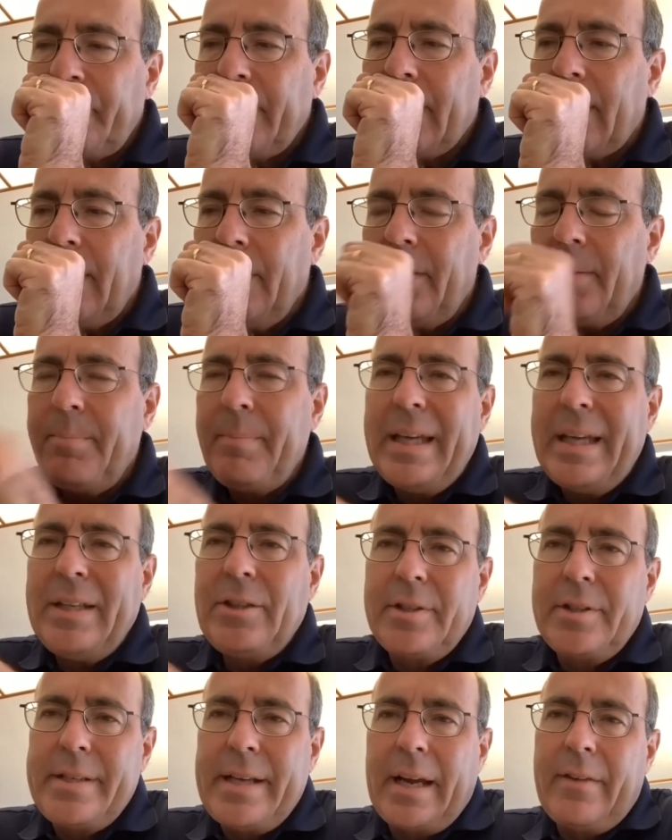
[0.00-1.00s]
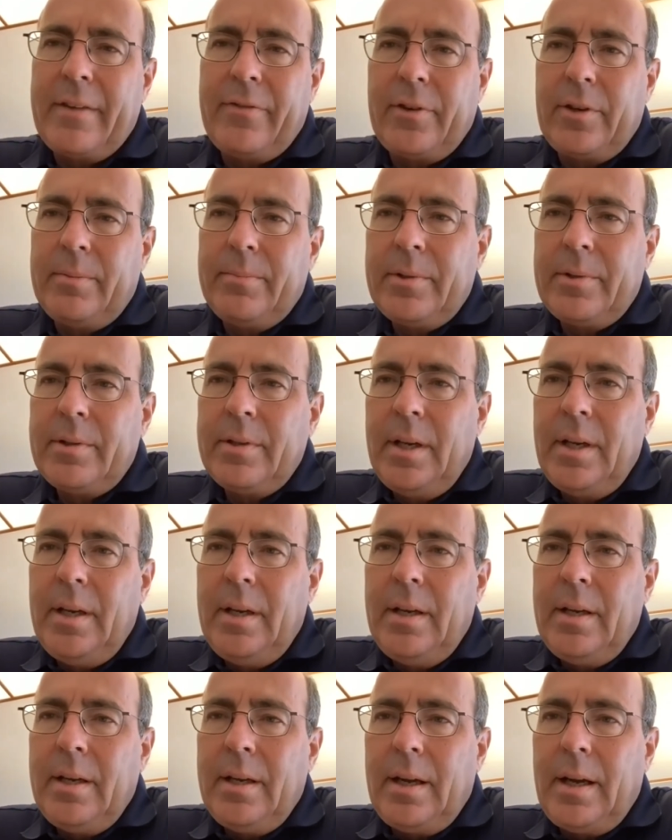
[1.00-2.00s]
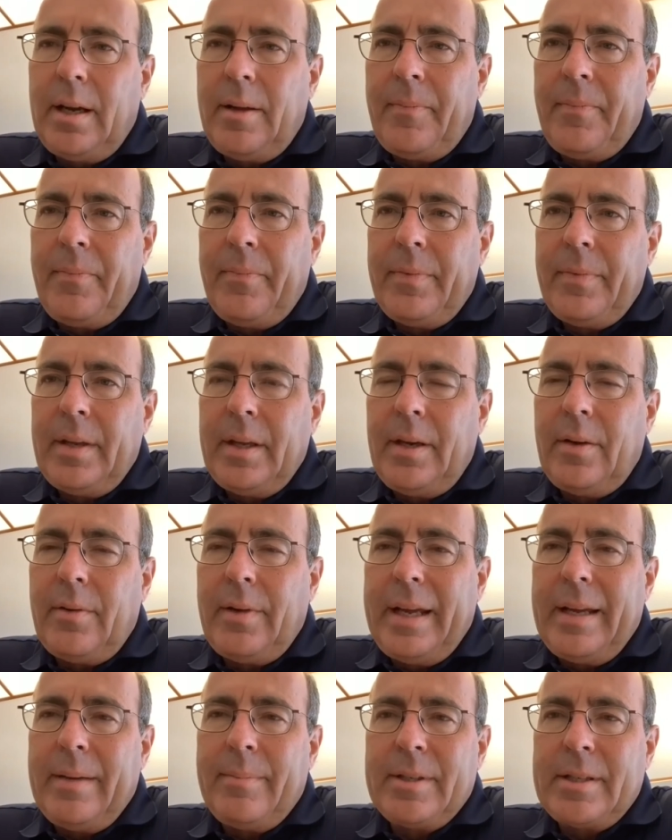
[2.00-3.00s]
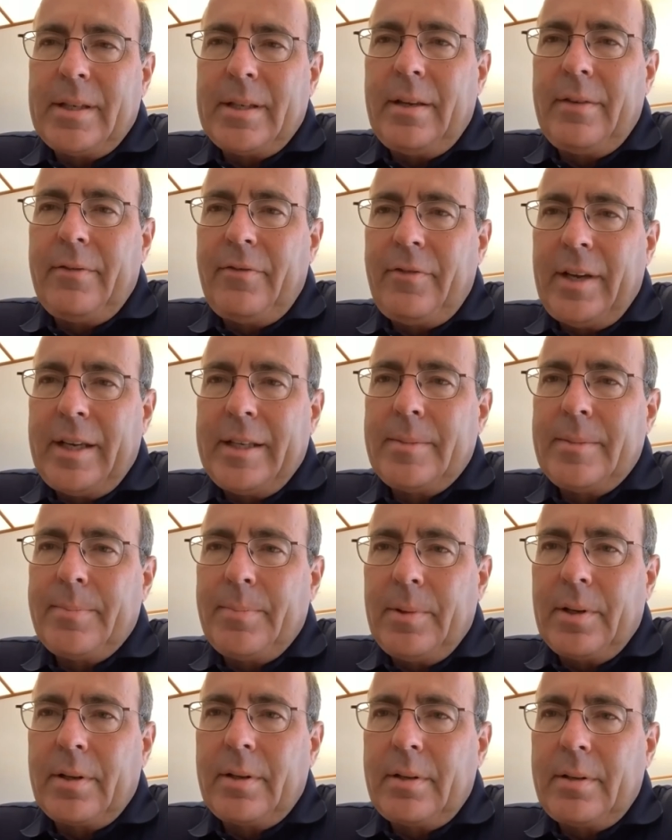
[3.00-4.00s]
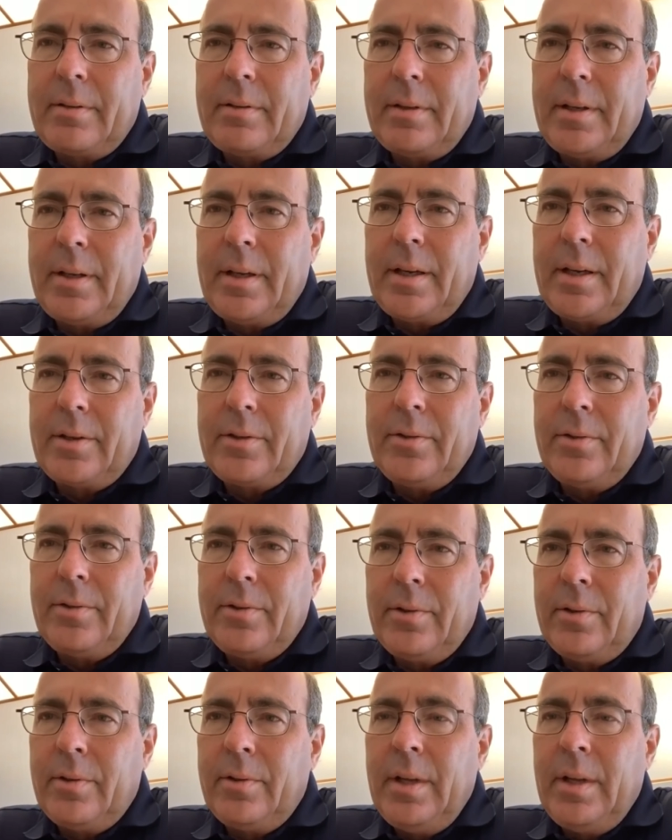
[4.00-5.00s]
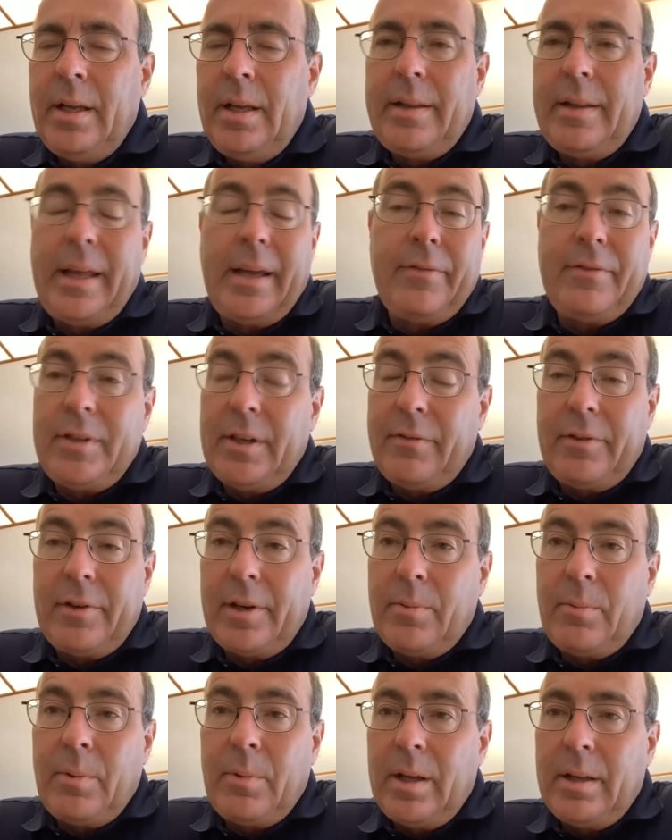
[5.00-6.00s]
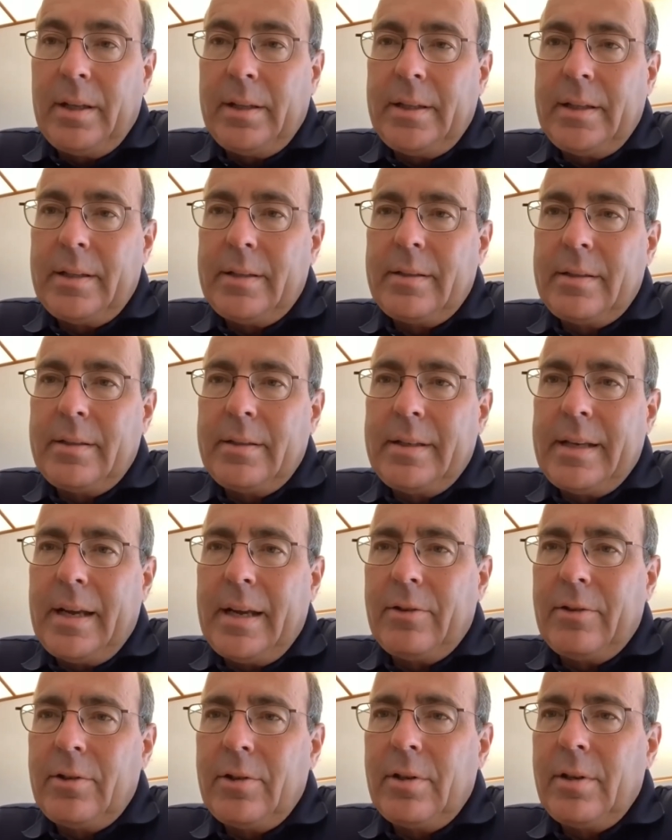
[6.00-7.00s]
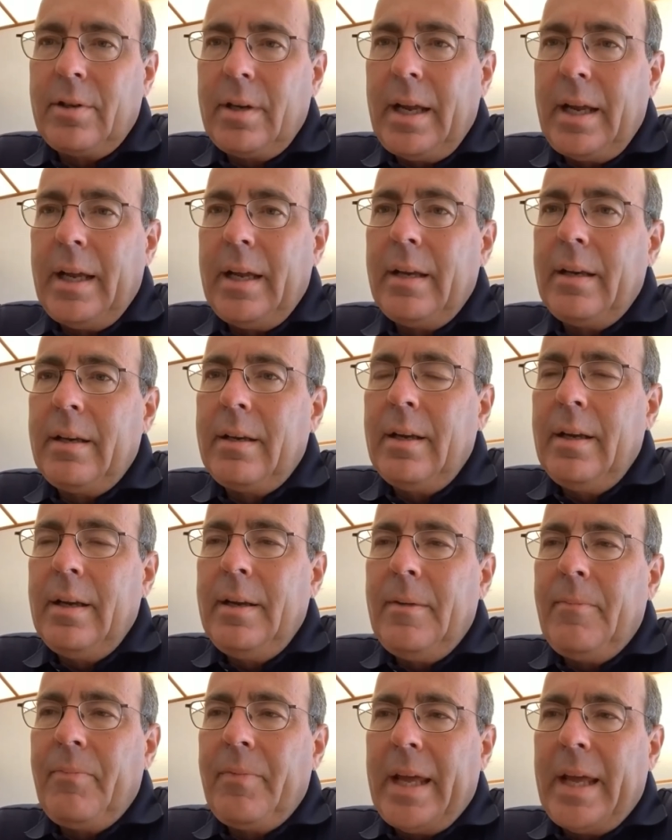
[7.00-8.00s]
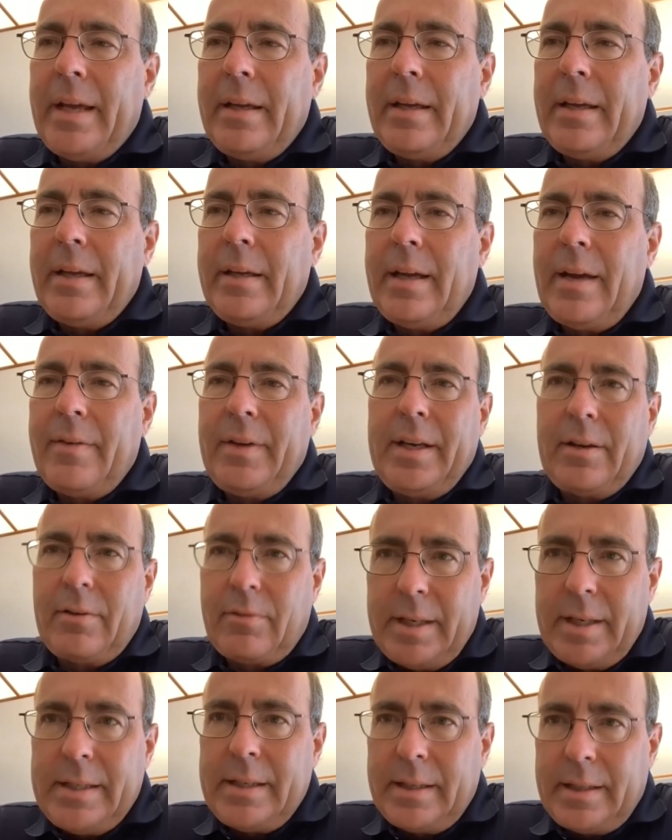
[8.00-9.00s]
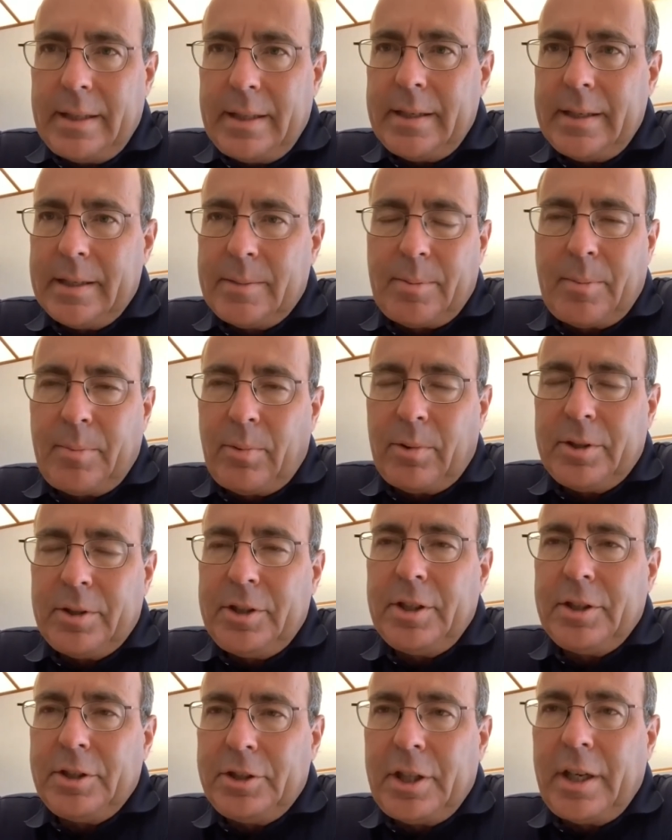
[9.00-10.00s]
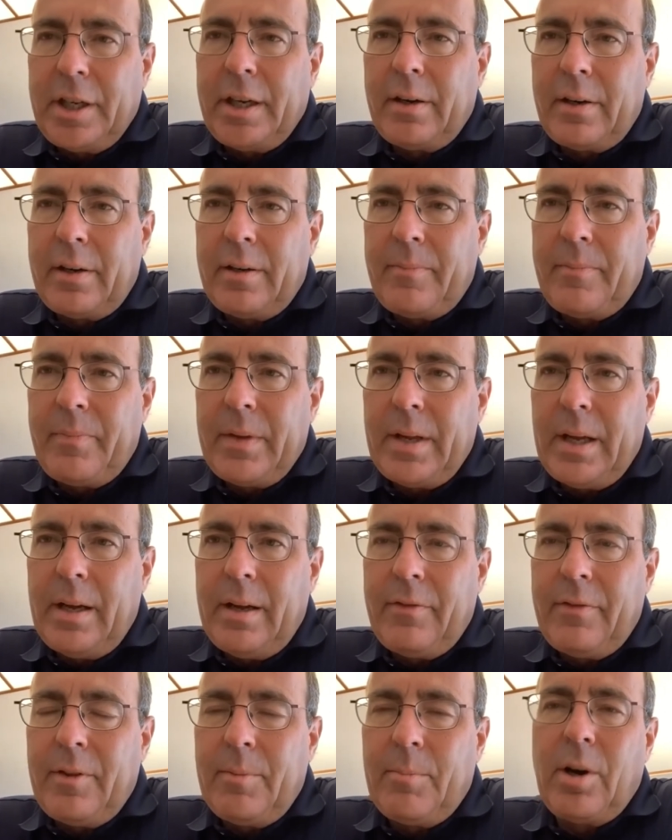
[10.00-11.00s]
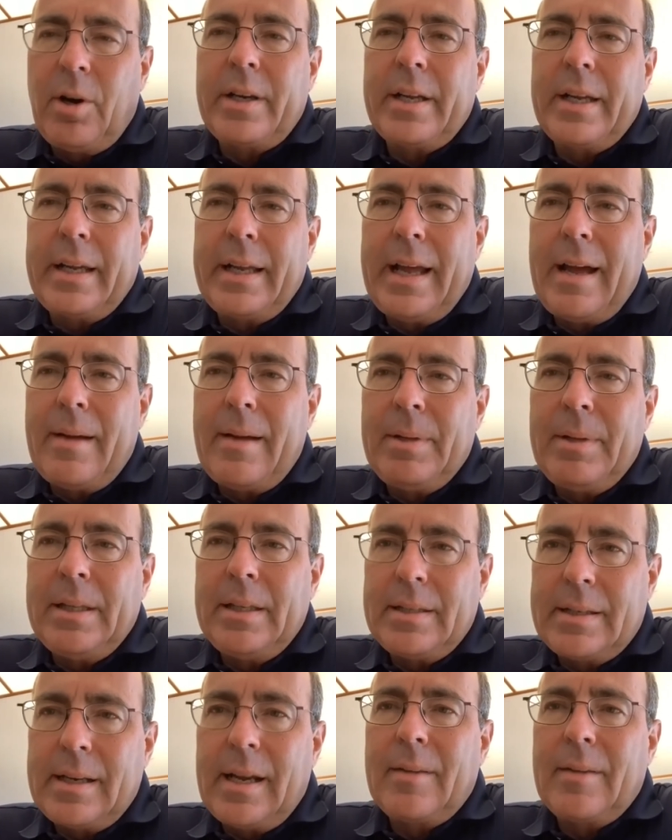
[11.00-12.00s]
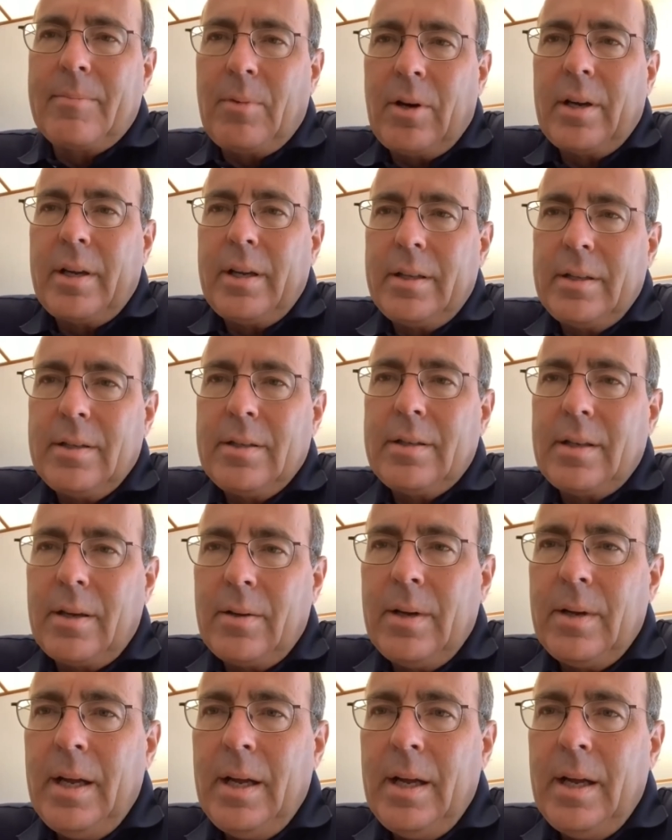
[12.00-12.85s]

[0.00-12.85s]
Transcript: the major tech firms, um, you know, Amazon, Facebook, uh, Google. They have done very well in this downturn, and they have an increasingly disproportionate share of the market cap in the stock market. And so